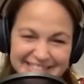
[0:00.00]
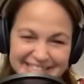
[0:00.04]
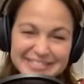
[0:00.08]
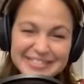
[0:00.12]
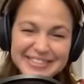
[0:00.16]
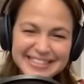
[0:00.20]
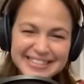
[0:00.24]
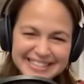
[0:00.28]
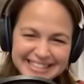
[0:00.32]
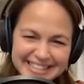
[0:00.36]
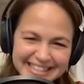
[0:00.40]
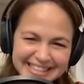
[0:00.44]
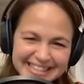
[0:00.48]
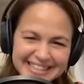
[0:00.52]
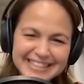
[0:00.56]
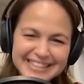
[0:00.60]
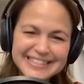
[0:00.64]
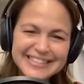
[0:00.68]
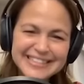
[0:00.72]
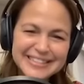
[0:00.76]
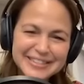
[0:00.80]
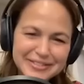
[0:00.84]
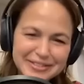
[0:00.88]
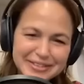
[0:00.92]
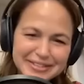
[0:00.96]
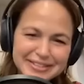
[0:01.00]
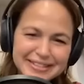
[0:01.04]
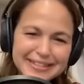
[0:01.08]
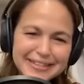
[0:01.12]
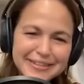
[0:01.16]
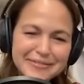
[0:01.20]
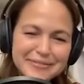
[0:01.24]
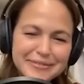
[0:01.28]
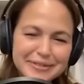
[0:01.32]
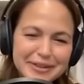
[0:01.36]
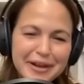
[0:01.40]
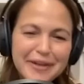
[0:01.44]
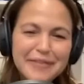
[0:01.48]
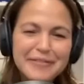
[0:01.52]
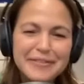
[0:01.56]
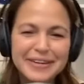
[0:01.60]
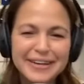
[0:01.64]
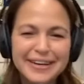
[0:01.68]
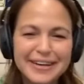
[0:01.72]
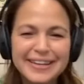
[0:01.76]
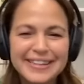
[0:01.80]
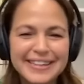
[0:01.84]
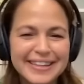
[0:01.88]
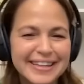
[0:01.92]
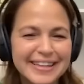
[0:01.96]
It's interesting. It's interesting yeah.
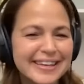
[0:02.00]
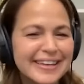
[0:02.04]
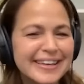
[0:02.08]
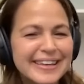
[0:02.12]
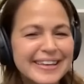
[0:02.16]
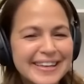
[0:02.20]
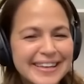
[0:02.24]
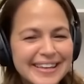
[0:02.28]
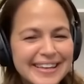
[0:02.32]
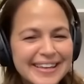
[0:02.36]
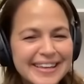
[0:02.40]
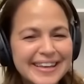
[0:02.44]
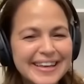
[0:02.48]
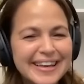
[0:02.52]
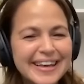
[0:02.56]
observing. I think.